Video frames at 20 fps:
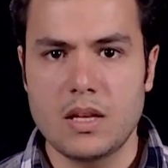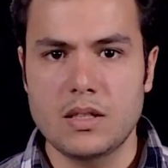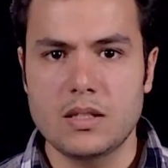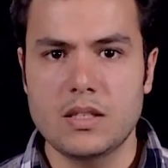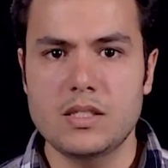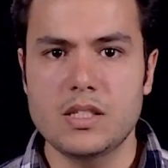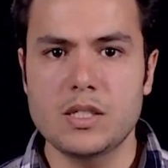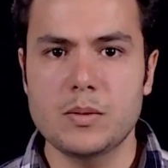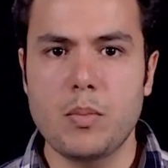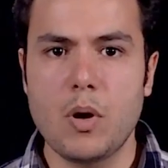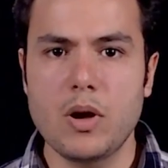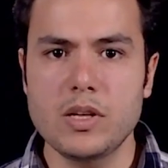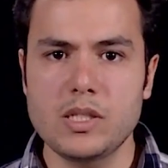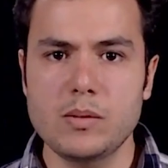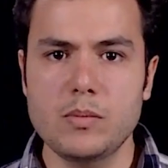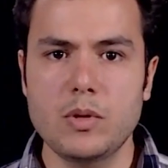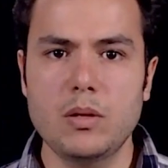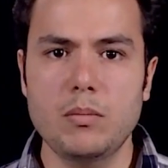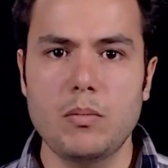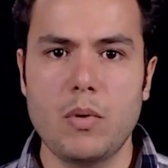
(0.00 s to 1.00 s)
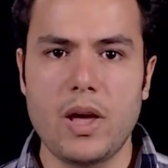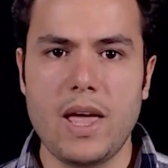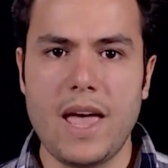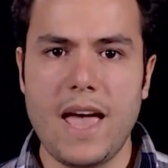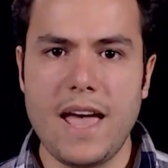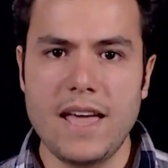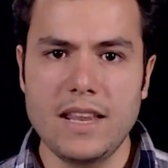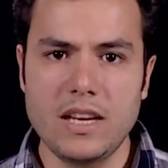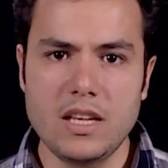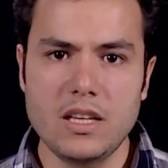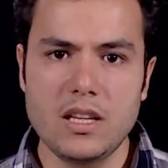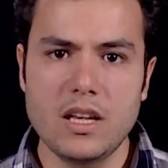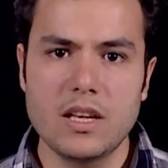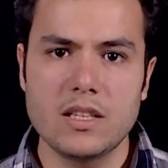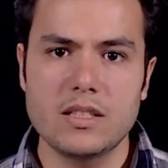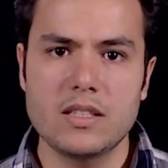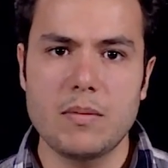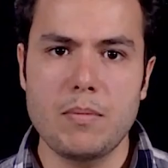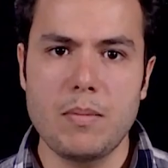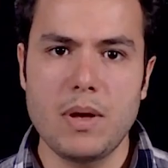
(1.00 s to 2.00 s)
This is possible by adding
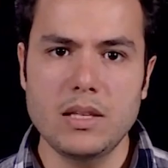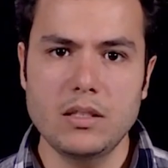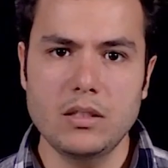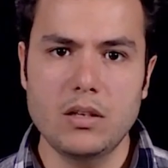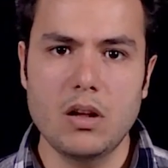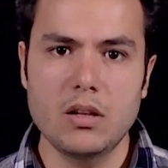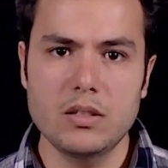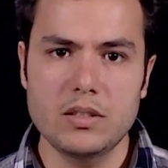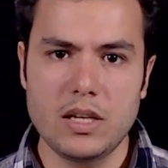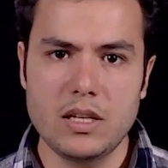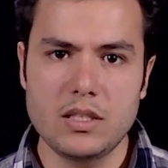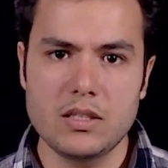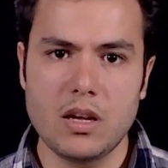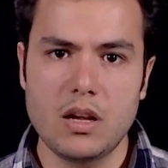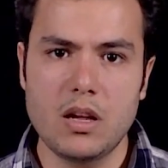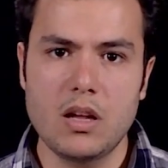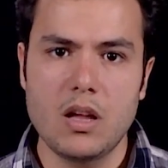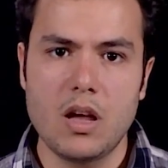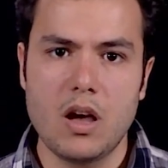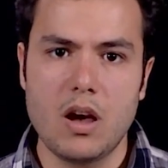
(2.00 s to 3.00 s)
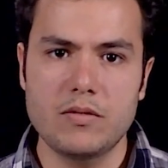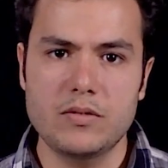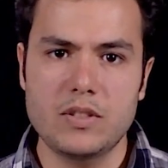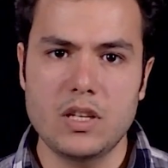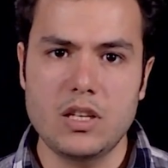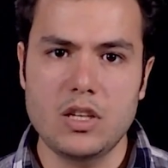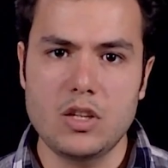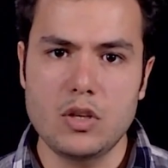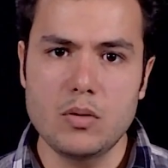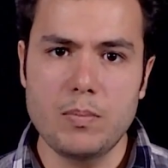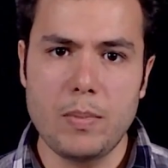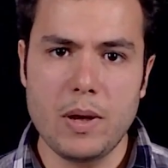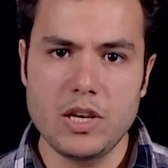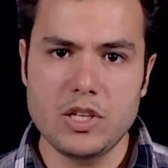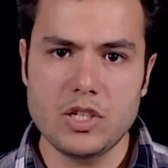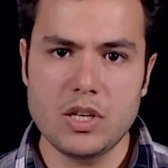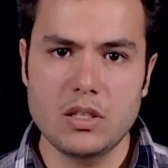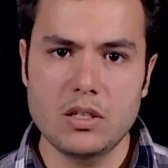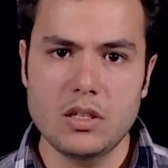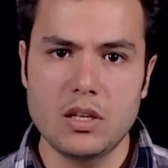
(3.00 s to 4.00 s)
the medical data of the new
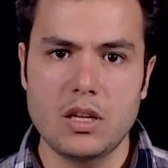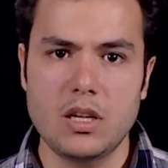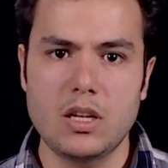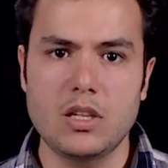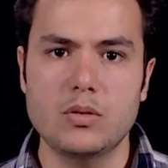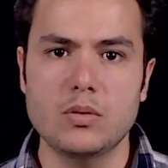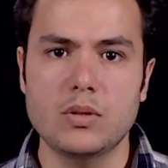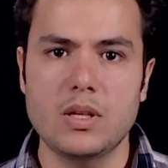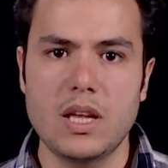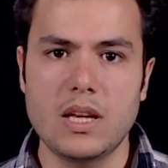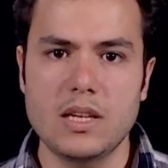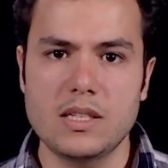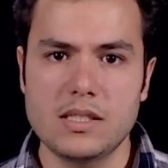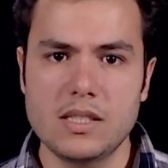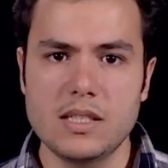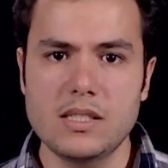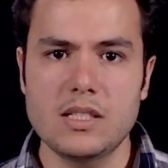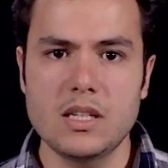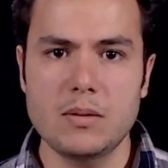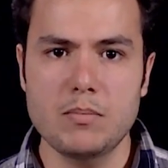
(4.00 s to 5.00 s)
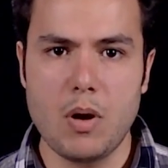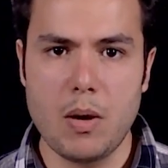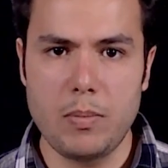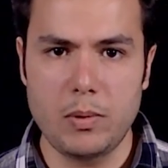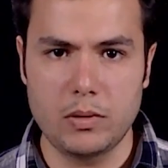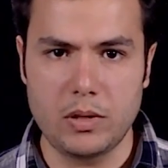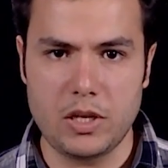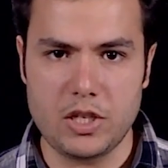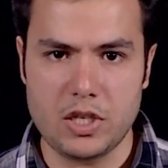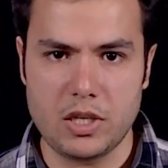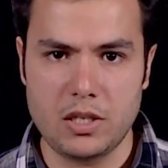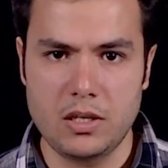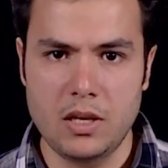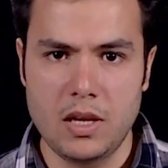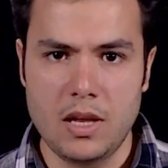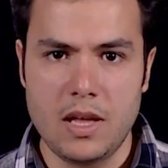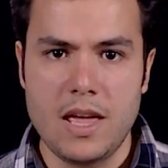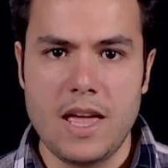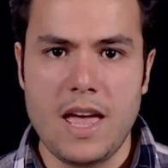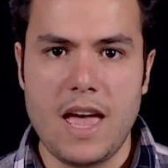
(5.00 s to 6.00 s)
patient into the existing population
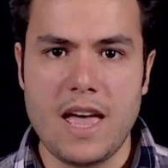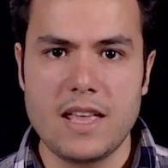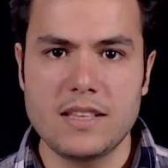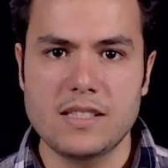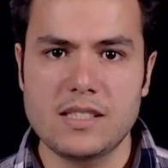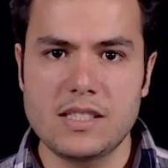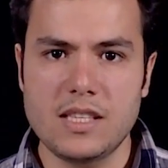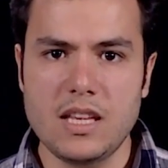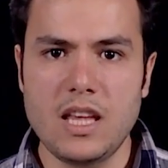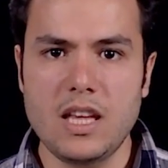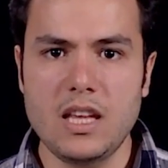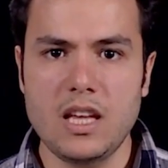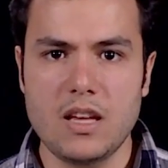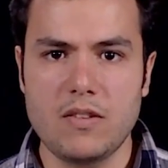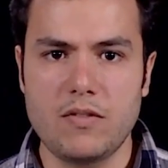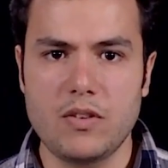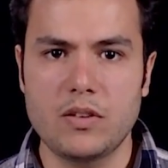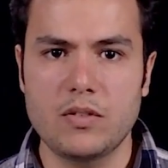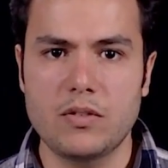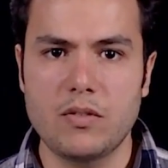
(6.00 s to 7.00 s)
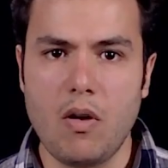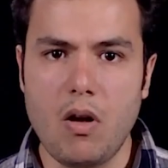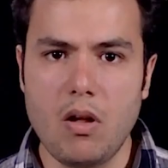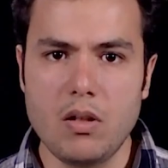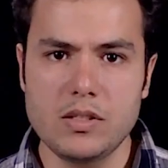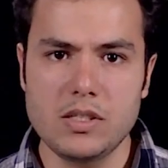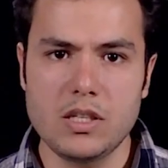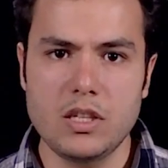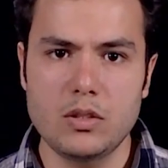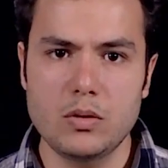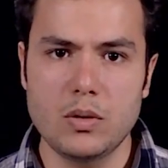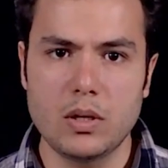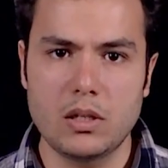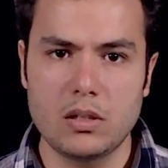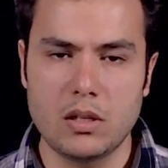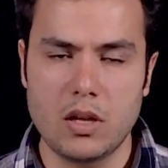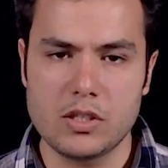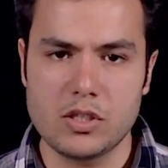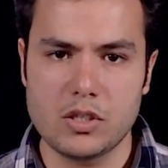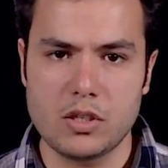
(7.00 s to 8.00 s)
and seeing if it falls into a
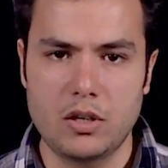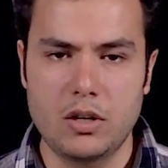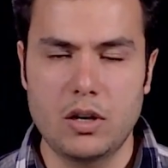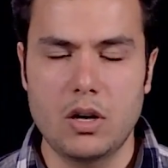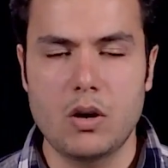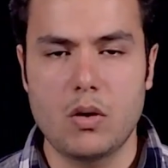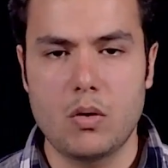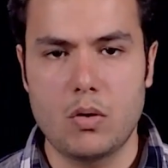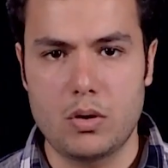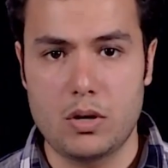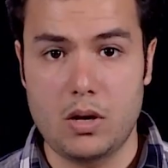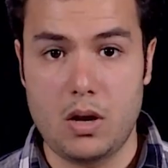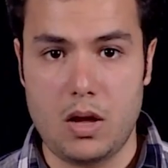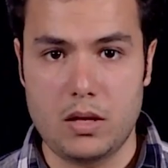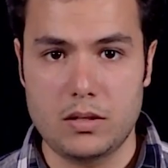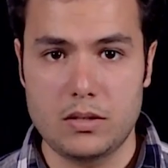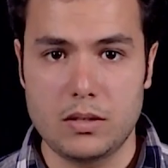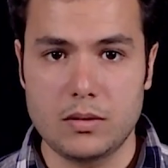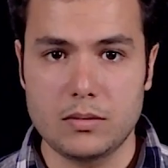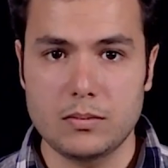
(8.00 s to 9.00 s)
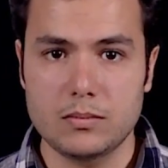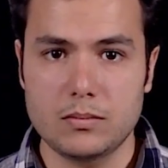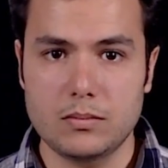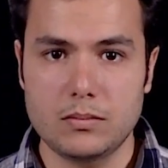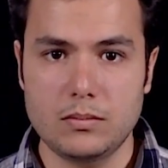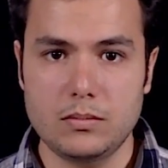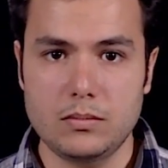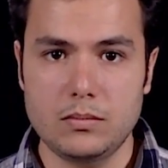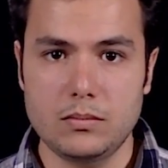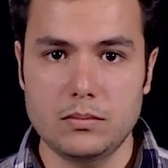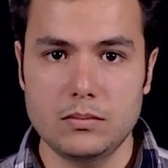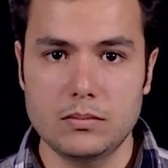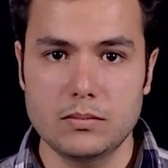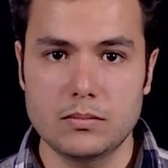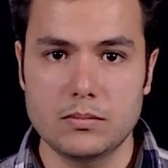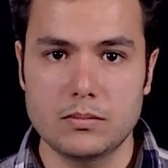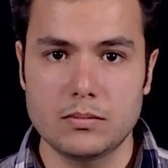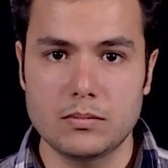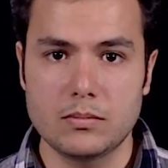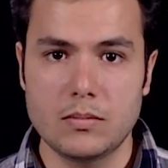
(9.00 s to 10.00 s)
cluster or not.
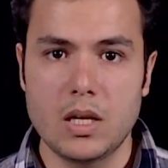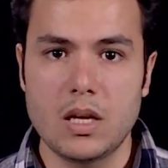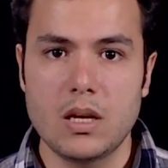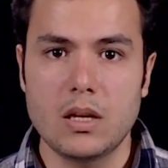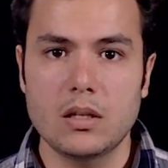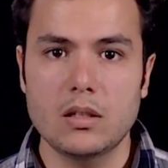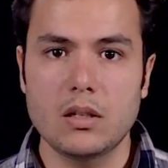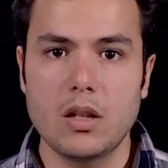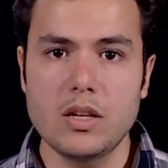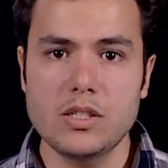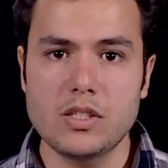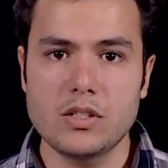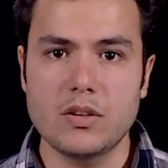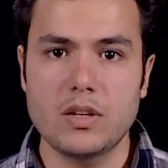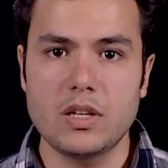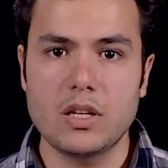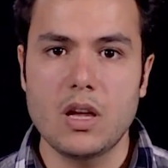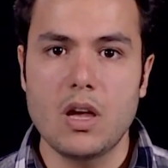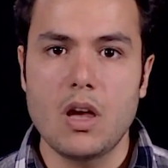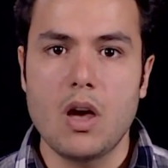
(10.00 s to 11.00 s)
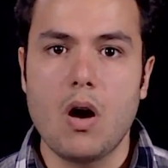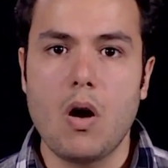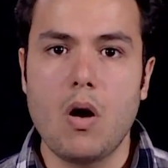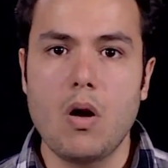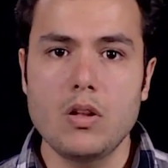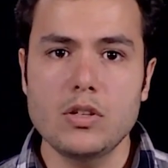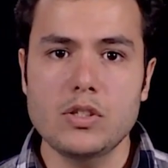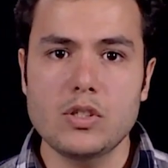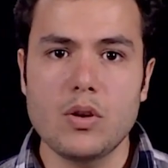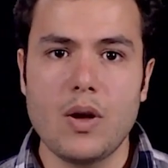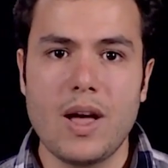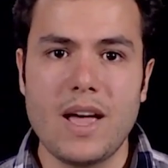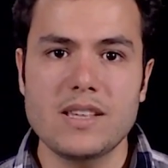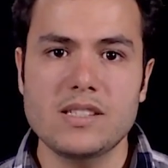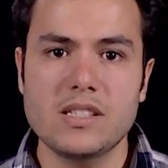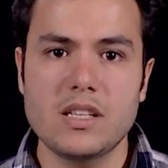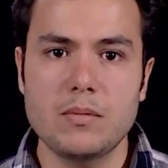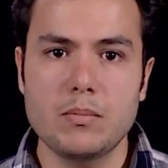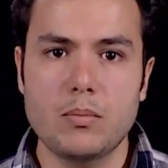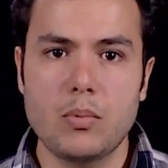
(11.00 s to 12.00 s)
Clustering also
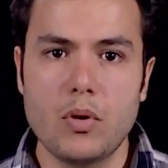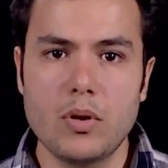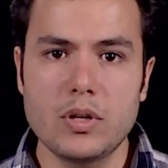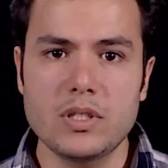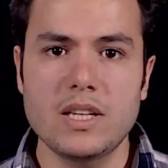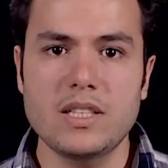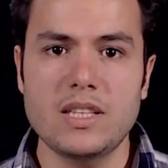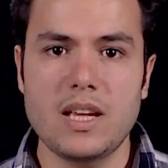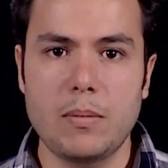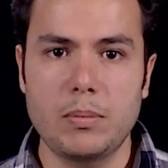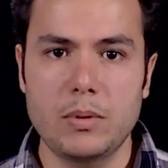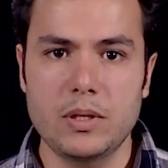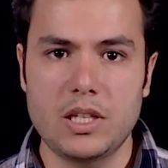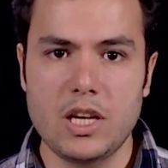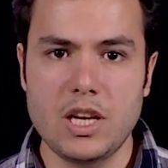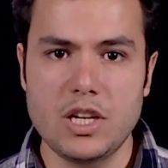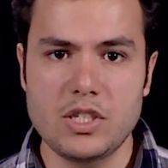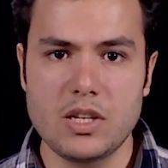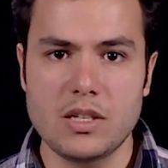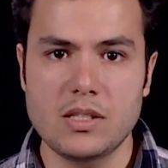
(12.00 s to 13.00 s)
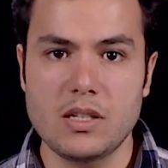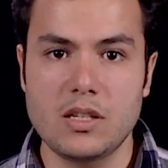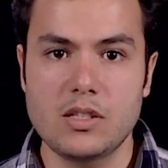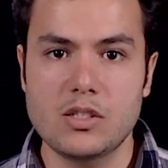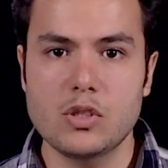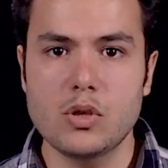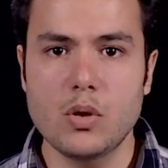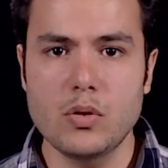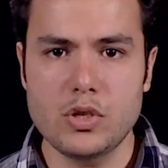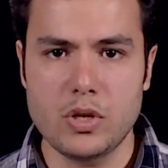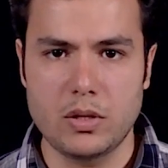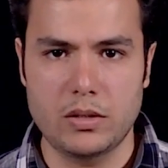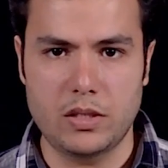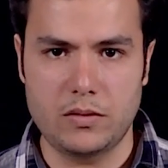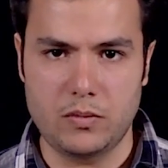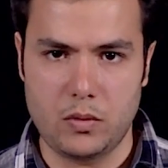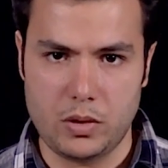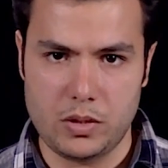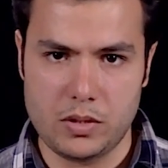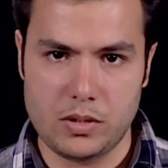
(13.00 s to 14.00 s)
has important applications in social
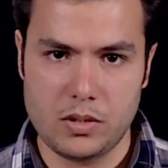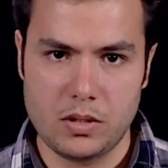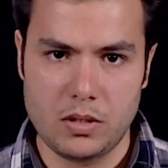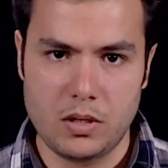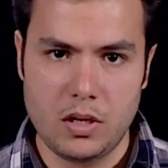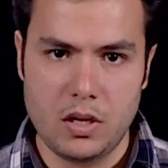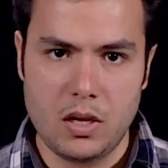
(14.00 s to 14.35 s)
networks.